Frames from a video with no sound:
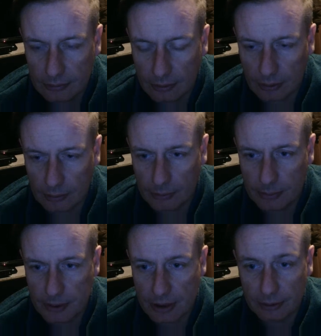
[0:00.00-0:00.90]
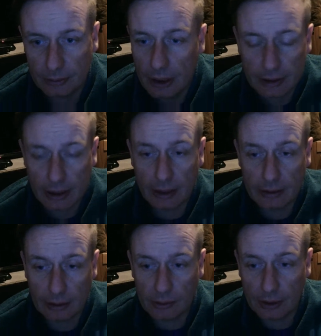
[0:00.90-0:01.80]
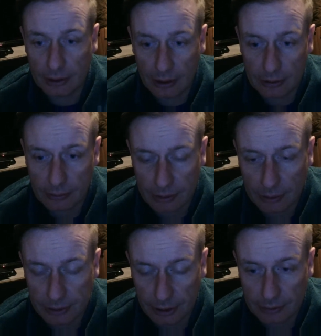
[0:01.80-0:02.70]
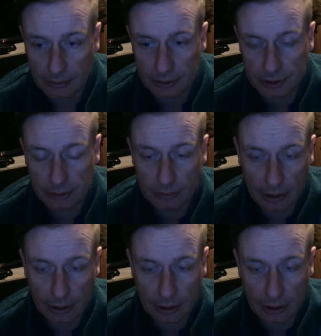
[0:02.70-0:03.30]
All 100% true. Yeah, I know, I don't doubt you. I know it's true.